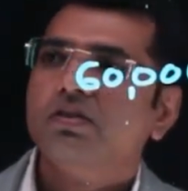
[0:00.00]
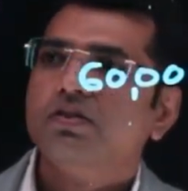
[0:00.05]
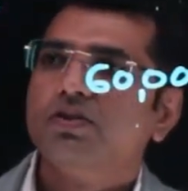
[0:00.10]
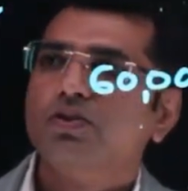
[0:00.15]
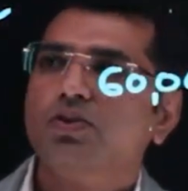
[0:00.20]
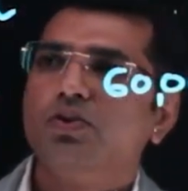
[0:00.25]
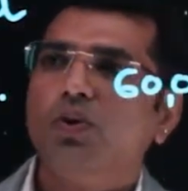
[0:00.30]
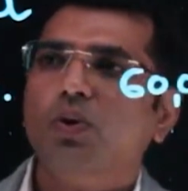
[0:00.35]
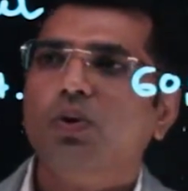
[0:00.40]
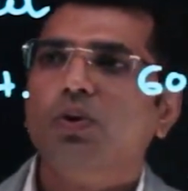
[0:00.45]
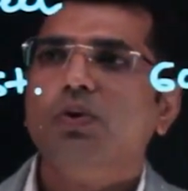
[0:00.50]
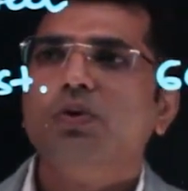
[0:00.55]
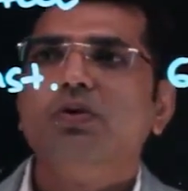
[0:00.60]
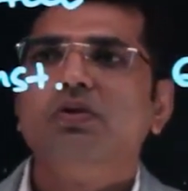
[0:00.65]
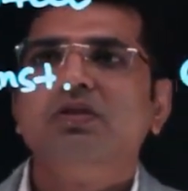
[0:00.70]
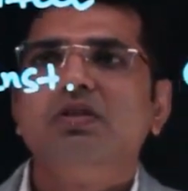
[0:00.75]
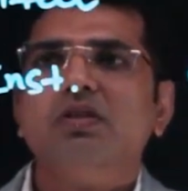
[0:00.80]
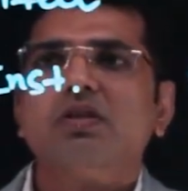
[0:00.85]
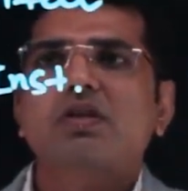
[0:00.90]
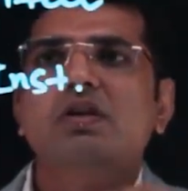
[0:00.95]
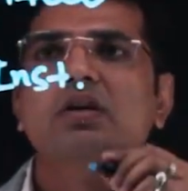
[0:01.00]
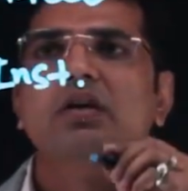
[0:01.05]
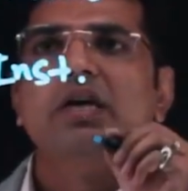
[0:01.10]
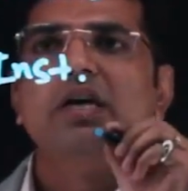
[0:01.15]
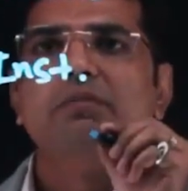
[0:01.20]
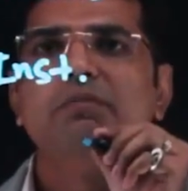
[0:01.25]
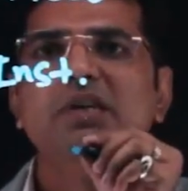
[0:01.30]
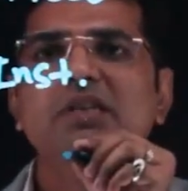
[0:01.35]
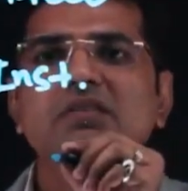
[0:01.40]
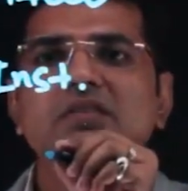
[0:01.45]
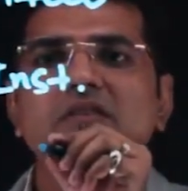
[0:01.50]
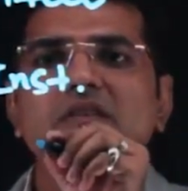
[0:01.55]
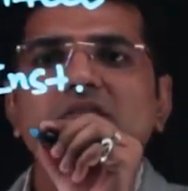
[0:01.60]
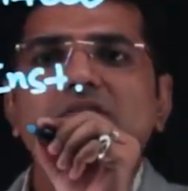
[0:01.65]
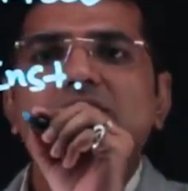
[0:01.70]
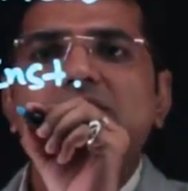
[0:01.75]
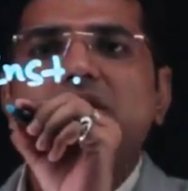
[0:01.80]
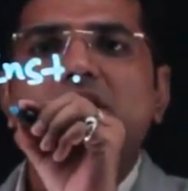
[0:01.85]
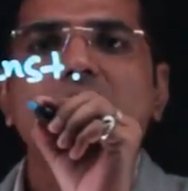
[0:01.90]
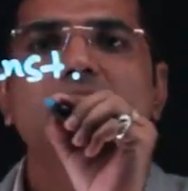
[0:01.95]
So it means
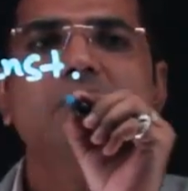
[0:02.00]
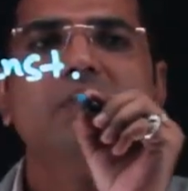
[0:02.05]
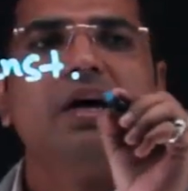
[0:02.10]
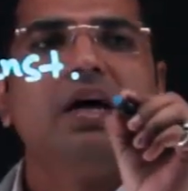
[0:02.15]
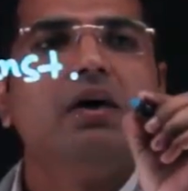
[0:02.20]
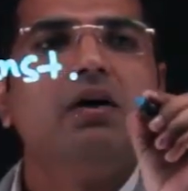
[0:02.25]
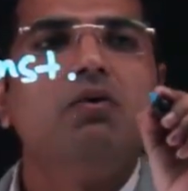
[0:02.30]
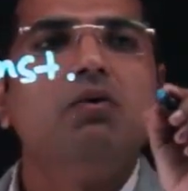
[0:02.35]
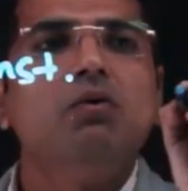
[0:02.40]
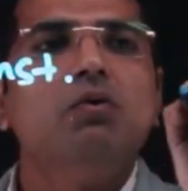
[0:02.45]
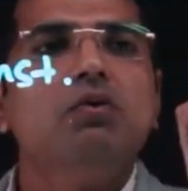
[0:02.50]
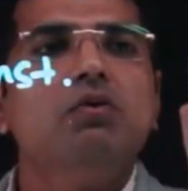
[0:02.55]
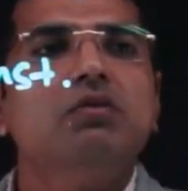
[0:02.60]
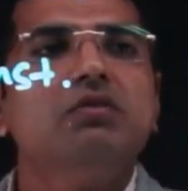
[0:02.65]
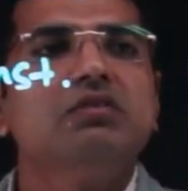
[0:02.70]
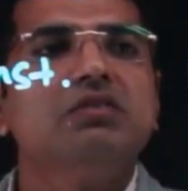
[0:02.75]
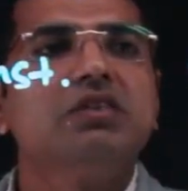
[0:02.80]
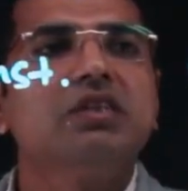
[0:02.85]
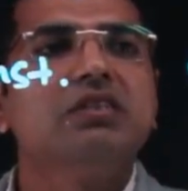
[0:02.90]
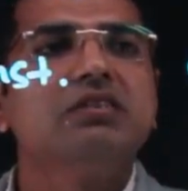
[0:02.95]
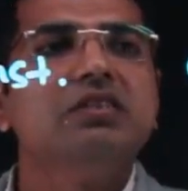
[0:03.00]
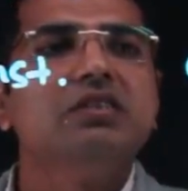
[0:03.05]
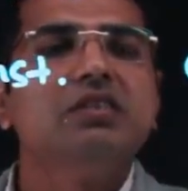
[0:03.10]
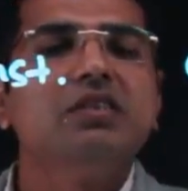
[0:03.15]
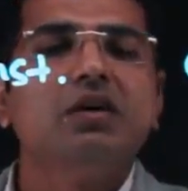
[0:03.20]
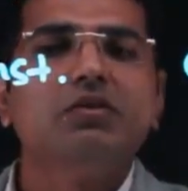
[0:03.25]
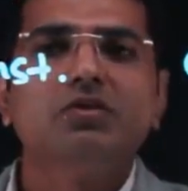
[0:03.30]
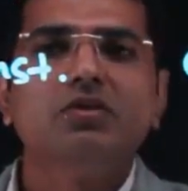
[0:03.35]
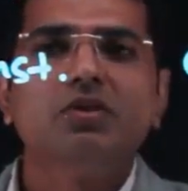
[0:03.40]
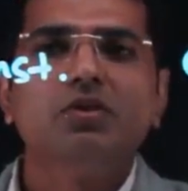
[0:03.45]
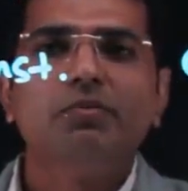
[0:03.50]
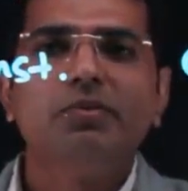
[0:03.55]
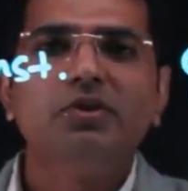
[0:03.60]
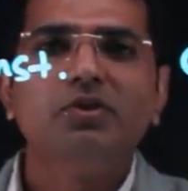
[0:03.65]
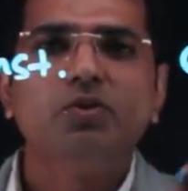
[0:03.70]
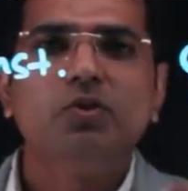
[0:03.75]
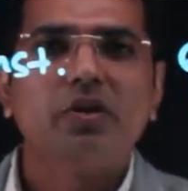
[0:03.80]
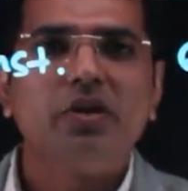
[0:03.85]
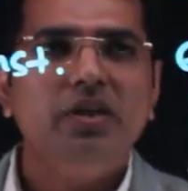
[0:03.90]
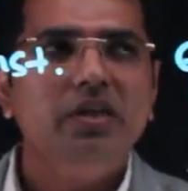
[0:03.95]
the firm have 60,000
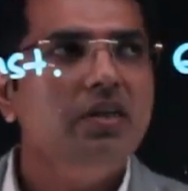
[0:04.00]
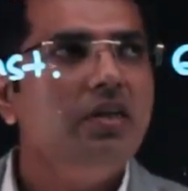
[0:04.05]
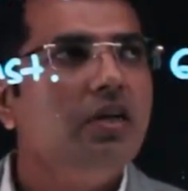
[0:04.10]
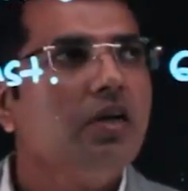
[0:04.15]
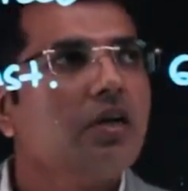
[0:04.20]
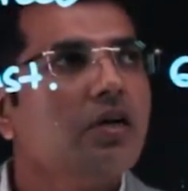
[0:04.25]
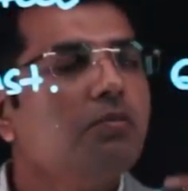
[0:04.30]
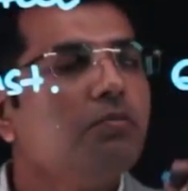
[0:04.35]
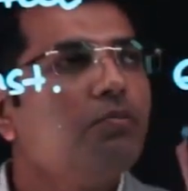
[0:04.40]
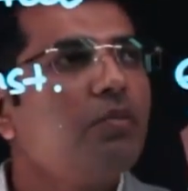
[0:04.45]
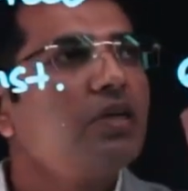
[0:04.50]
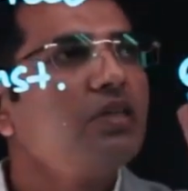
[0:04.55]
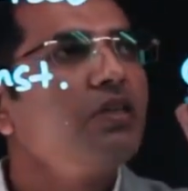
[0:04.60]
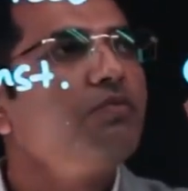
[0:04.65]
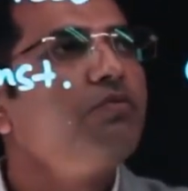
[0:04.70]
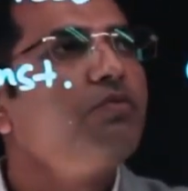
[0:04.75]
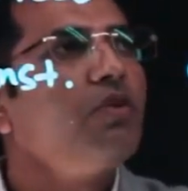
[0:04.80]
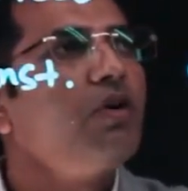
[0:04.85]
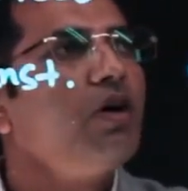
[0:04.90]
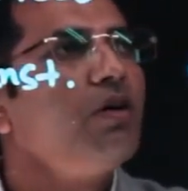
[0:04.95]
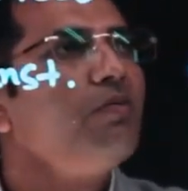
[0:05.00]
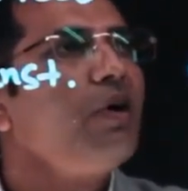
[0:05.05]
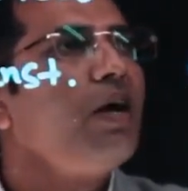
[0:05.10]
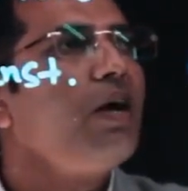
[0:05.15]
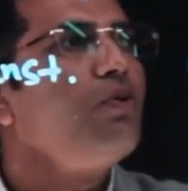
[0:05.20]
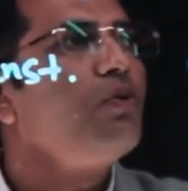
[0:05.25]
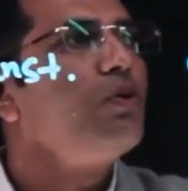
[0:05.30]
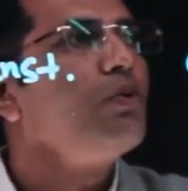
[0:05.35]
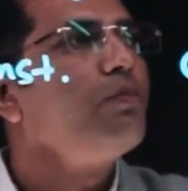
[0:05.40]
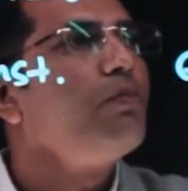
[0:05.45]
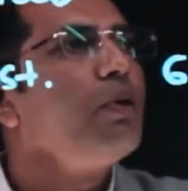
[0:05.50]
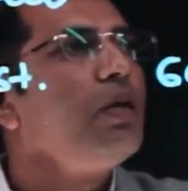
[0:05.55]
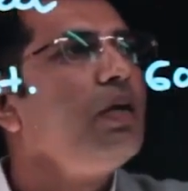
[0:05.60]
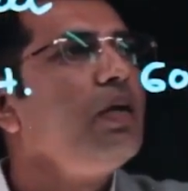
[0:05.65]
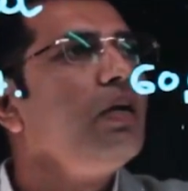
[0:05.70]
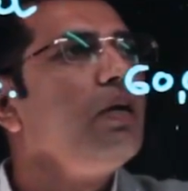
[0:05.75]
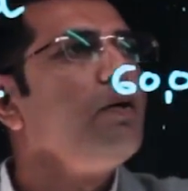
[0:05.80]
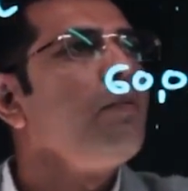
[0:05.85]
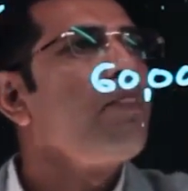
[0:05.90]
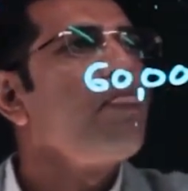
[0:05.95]
rupees only, but the firm have to
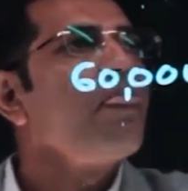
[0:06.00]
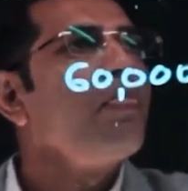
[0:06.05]
pay